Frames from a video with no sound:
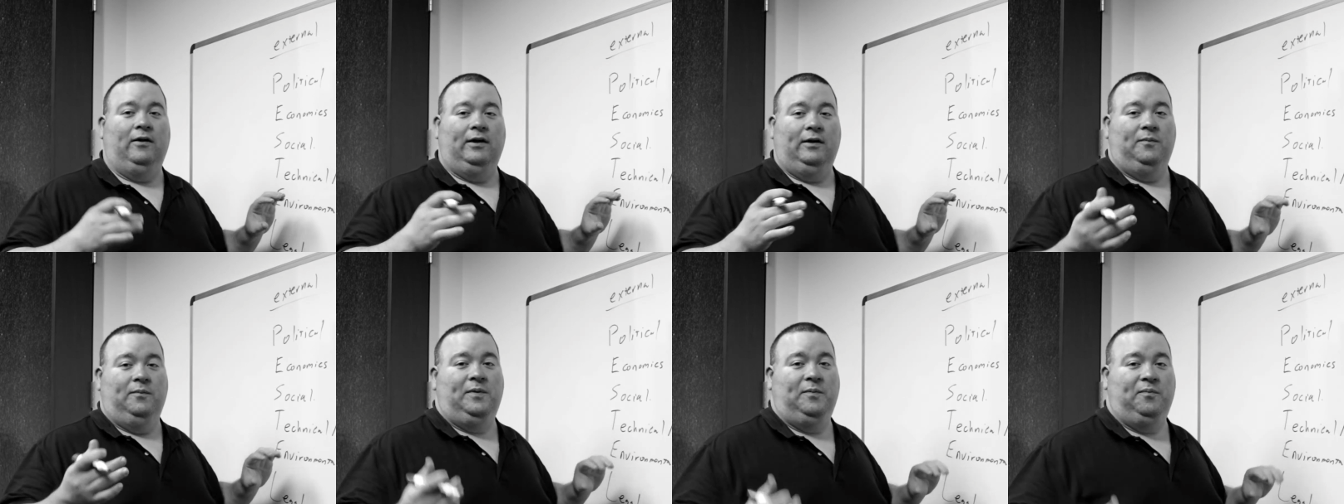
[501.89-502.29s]

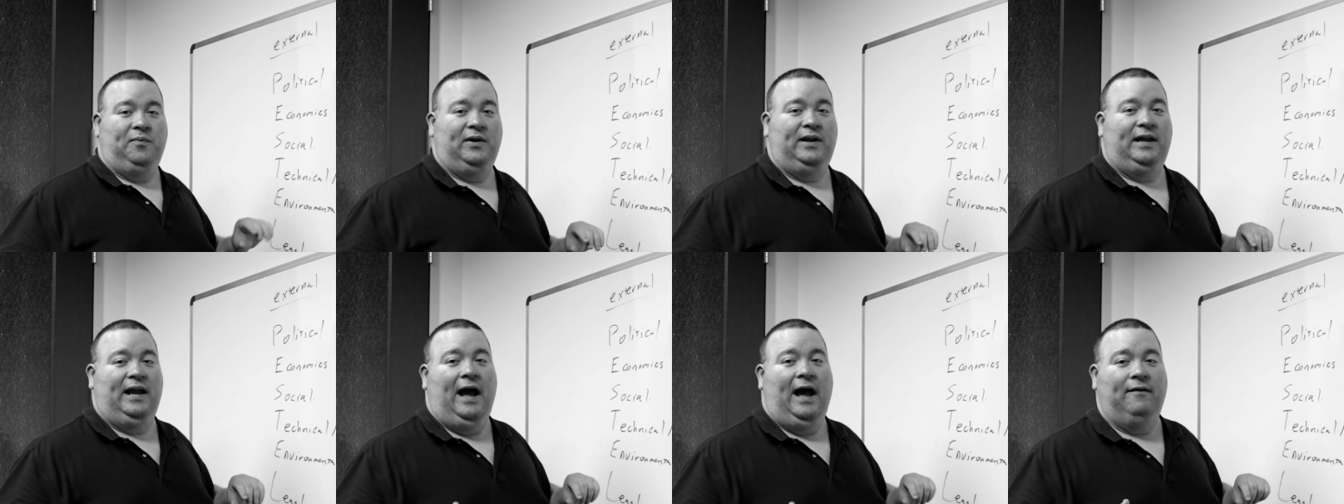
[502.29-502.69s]
It'll be
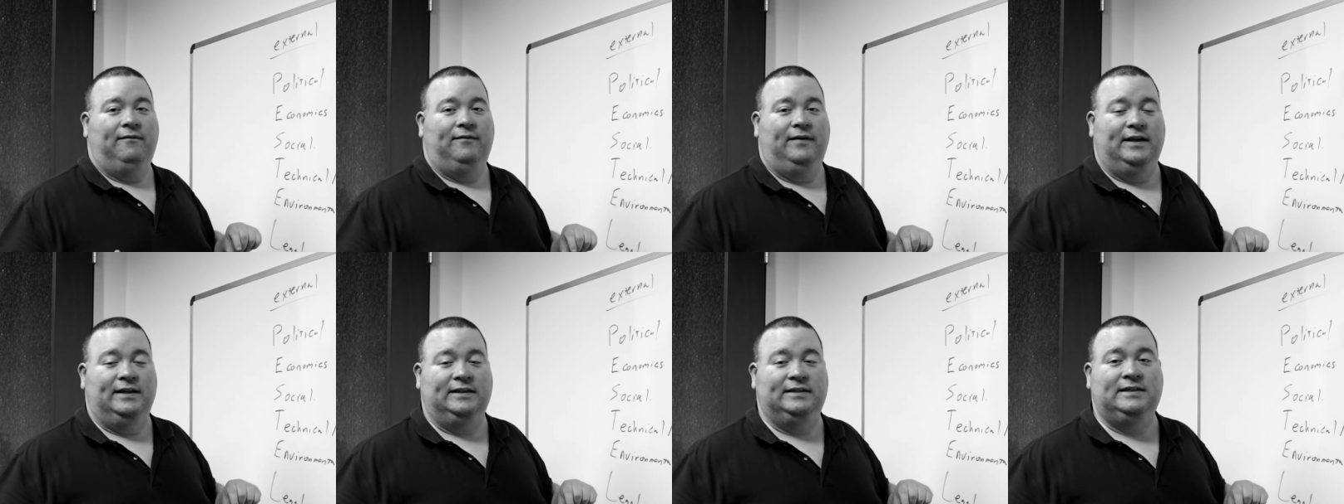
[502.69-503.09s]
pretty
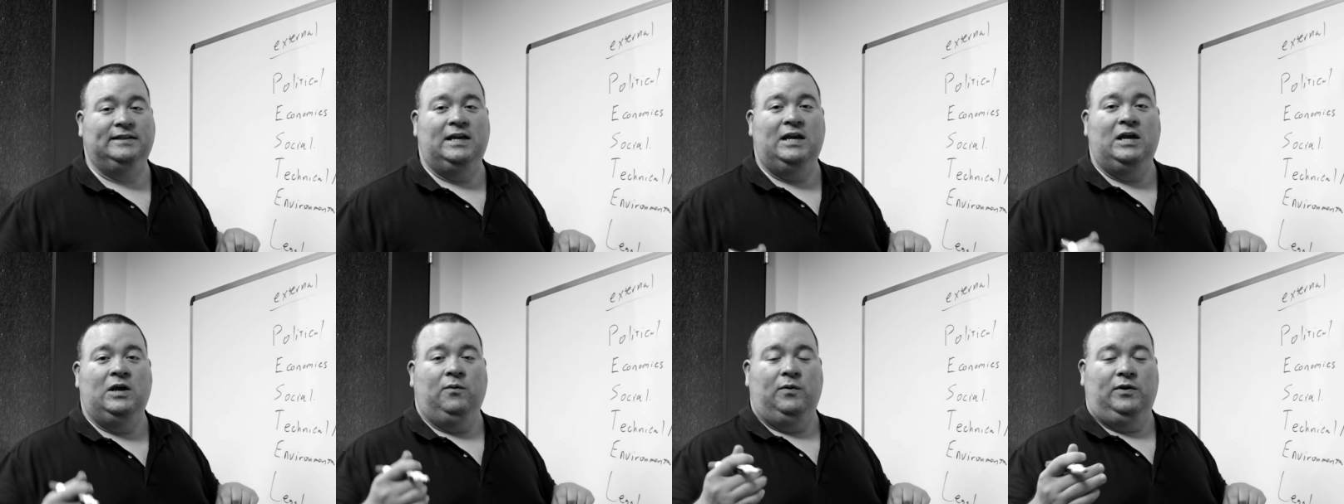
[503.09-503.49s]
obvious
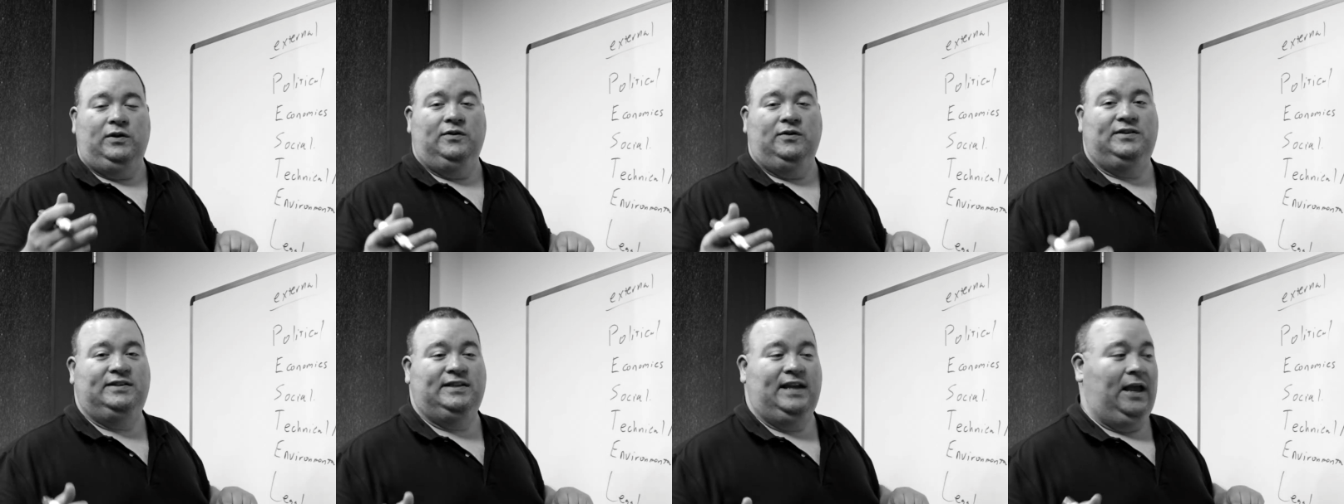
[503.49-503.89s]
when
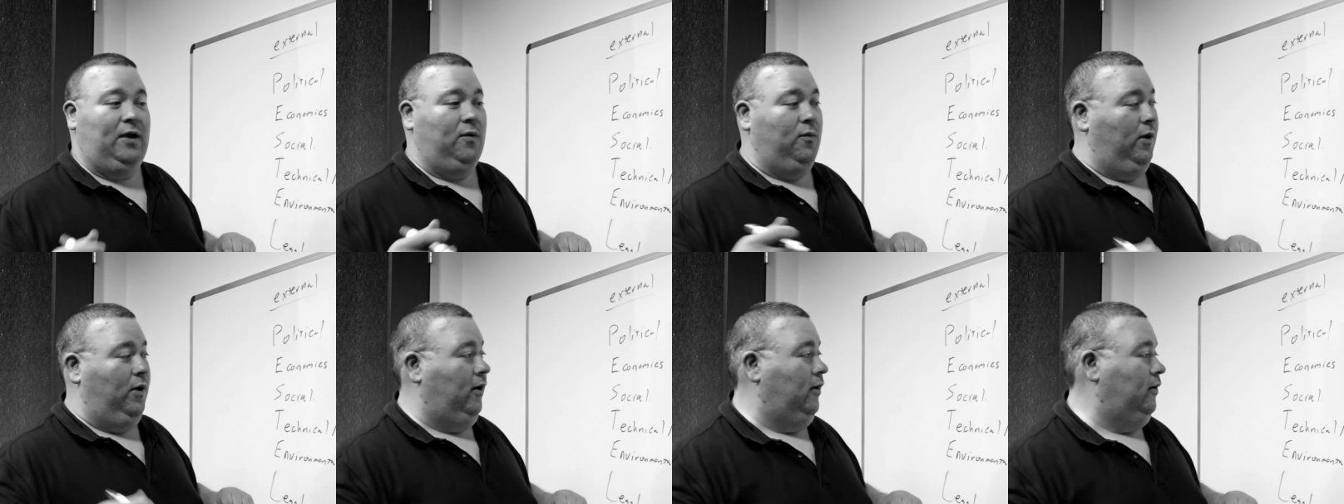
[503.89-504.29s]
you say,
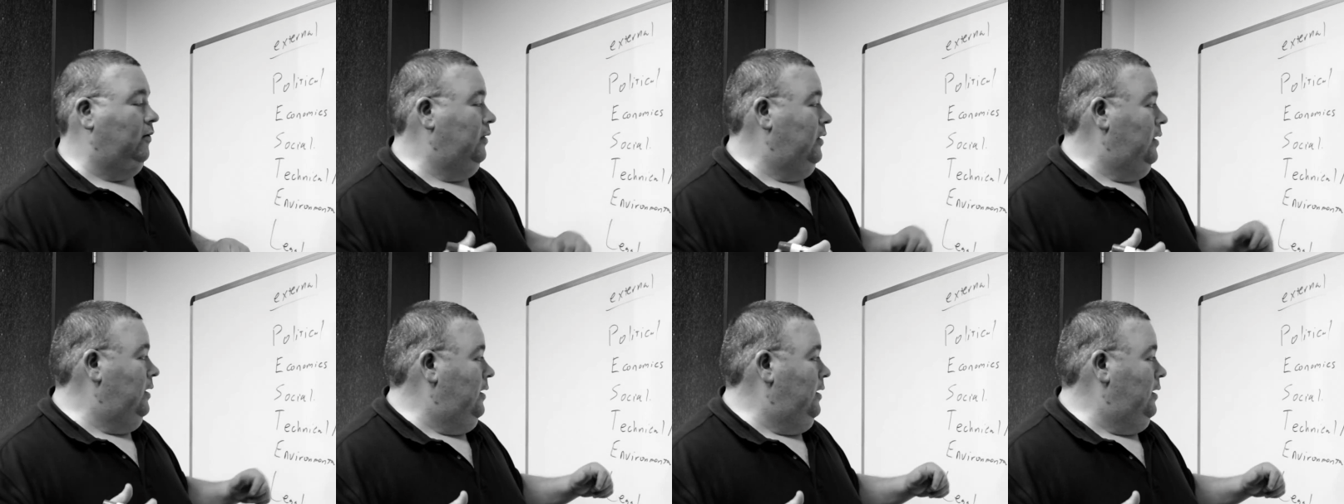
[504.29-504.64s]
well,